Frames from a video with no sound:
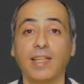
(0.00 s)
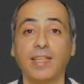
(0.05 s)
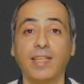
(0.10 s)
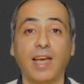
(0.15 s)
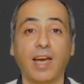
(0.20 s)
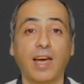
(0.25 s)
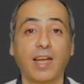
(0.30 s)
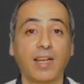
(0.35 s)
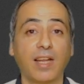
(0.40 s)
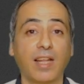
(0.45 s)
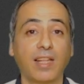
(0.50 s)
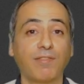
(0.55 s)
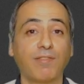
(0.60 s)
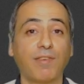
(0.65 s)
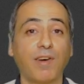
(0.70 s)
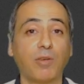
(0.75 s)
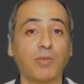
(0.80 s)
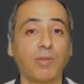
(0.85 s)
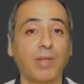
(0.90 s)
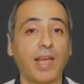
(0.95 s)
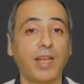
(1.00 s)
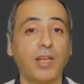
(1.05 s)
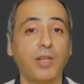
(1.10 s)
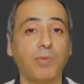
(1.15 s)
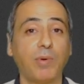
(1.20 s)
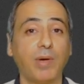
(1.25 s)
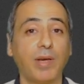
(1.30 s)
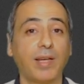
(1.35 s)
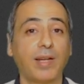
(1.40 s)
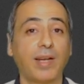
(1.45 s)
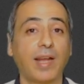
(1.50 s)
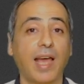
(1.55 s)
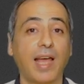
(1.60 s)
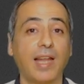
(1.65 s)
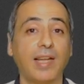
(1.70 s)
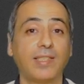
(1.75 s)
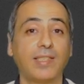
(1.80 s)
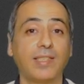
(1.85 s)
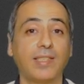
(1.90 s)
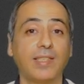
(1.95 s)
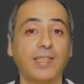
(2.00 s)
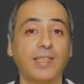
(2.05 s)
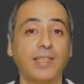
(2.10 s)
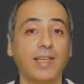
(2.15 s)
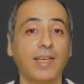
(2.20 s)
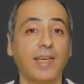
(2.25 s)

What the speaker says: They are not found anywhere else